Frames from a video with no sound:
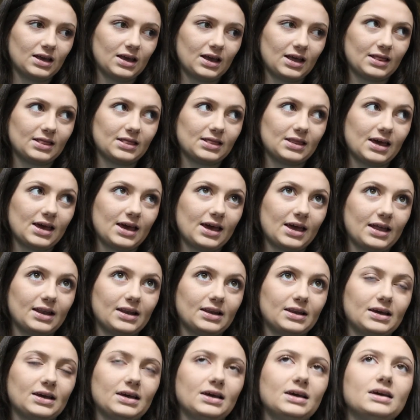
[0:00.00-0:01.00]

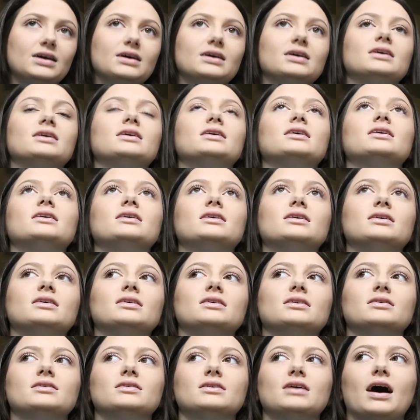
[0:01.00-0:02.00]
then
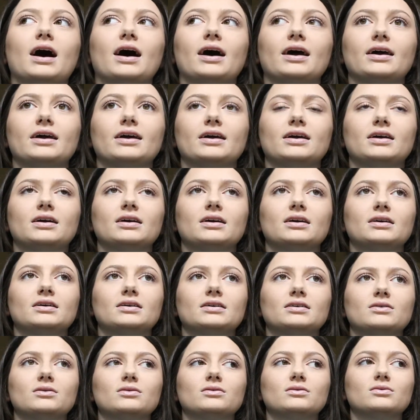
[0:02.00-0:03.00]
I
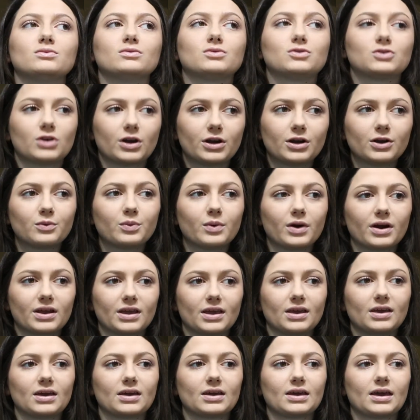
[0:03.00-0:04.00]
started
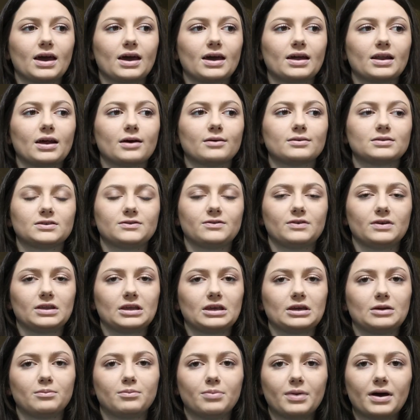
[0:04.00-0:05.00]
working again. I was
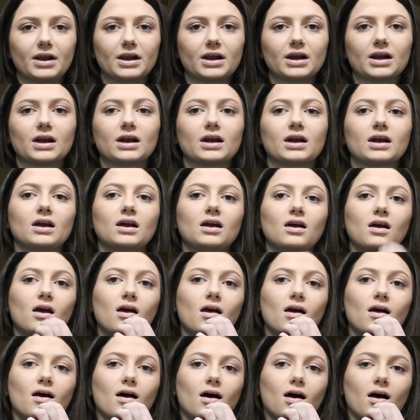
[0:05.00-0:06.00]
feeling better.
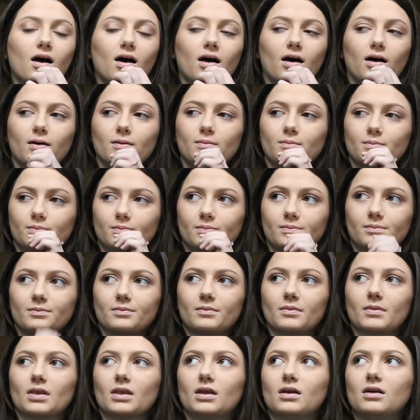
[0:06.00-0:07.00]
And
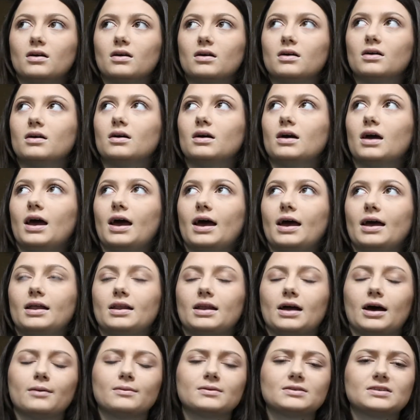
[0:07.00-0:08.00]

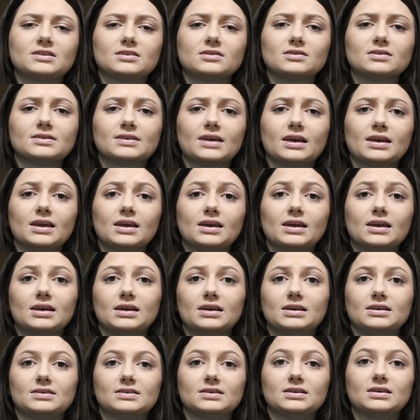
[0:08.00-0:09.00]
I was still taking
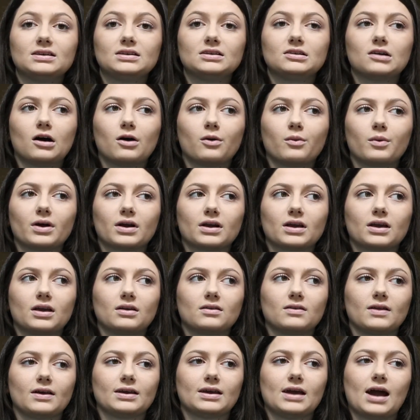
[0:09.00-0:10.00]
it easy, not
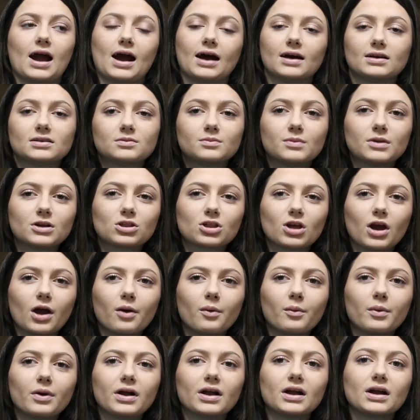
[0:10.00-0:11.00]
working like as much
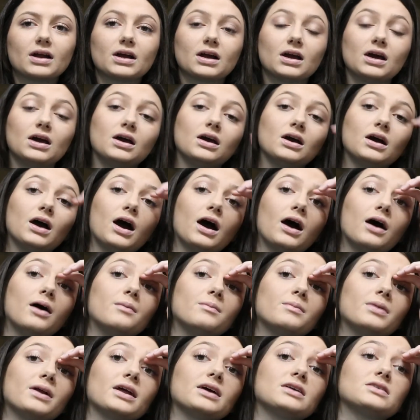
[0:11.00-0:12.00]
at work.
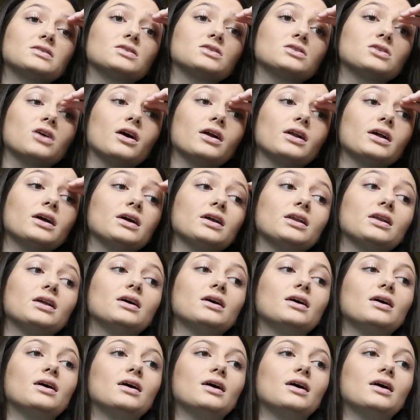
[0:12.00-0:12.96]
But I started